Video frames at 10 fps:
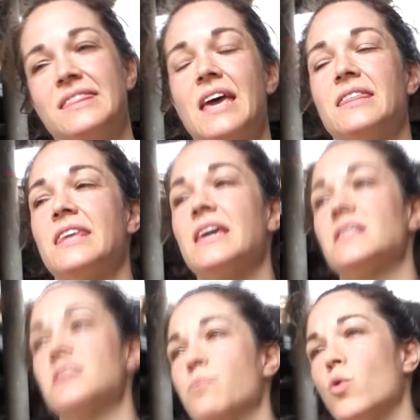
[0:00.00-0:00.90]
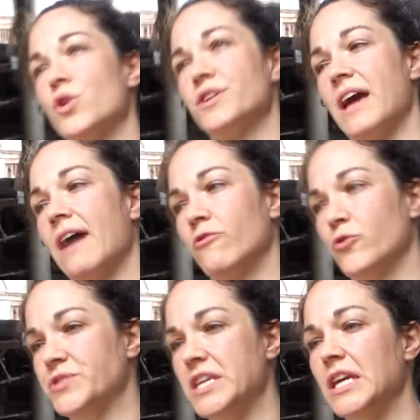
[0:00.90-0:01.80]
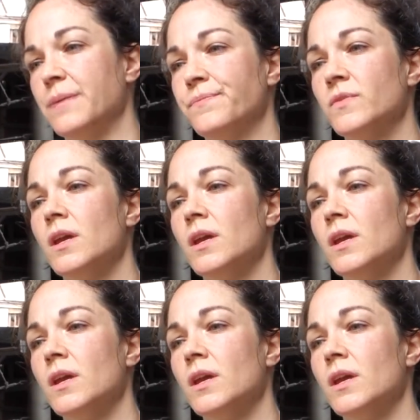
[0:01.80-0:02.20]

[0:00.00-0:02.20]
I think it's important to have routine.